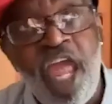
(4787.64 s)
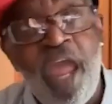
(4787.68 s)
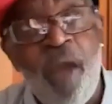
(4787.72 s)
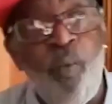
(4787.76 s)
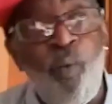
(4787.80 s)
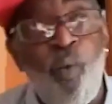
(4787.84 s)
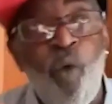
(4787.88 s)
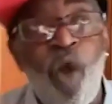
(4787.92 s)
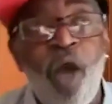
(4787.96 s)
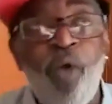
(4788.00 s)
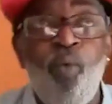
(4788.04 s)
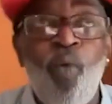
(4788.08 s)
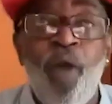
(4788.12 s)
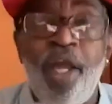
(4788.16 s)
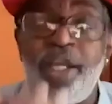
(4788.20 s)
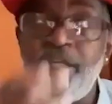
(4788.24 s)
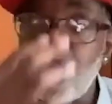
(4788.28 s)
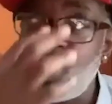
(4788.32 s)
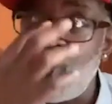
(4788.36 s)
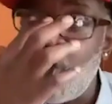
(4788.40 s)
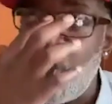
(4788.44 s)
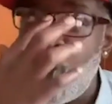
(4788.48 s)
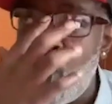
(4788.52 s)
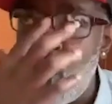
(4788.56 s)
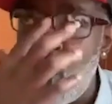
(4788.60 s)
and what
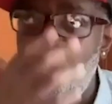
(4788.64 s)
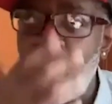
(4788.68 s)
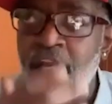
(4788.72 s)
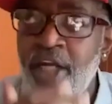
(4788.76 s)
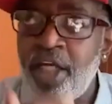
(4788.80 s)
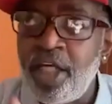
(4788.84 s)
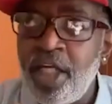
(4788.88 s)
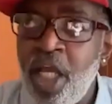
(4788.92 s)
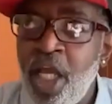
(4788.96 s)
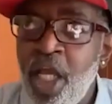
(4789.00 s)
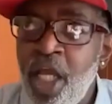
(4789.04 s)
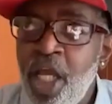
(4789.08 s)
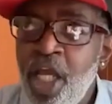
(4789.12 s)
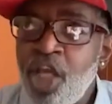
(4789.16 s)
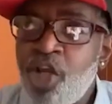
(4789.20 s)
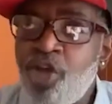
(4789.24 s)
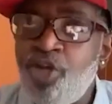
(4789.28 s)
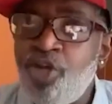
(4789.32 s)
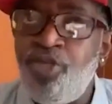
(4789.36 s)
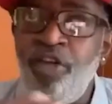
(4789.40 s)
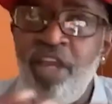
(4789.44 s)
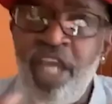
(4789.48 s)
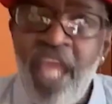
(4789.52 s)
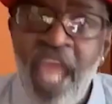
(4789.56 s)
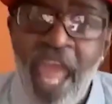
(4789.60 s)
went on
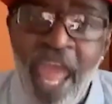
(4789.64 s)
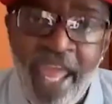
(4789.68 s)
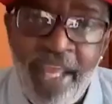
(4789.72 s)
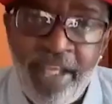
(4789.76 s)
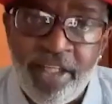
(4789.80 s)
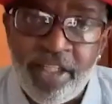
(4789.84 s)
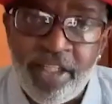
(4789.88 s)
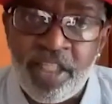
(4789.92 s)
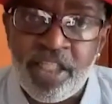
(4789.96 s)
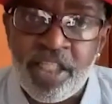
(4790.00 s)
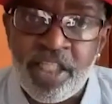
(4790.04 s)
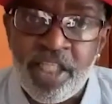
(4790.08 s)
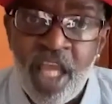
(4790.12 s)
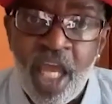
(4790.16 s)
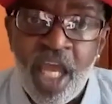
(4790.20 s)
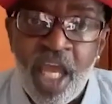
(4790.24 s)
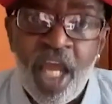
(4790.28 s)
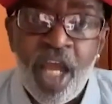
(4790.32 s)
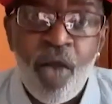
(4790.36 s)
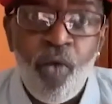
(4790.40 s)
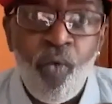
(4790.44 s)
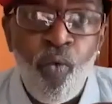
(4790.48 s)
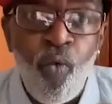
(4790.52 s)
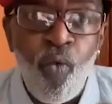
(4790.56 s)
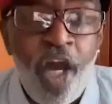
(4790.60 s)
creates
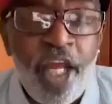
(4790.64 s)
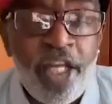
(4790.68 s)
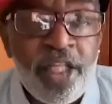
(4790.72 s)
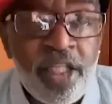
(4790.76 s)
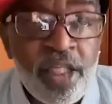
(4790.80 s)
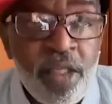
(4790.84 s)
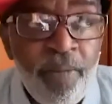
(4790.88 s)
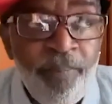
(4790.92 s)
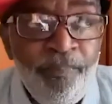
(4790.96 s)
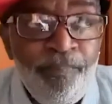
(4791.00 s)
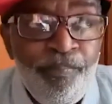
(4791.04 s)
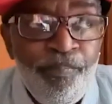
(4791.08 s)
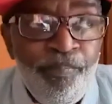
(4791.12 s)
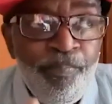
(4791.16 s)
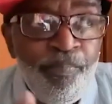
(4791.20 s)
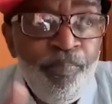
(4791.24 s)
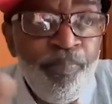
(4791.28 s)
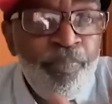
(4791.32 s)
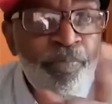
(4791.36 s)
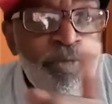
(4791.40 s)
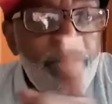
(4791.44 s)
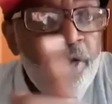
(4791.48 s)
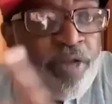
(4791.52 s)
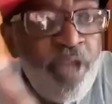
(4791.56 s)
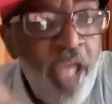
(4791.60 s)
what
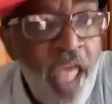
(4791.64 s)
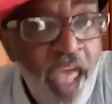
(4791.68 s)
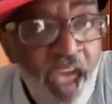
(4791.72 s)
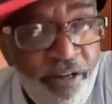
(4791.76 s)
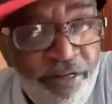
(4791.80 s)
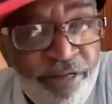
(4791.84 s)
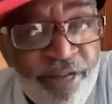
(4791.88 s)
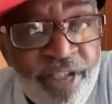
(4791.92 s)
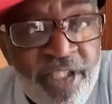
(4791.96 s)
F.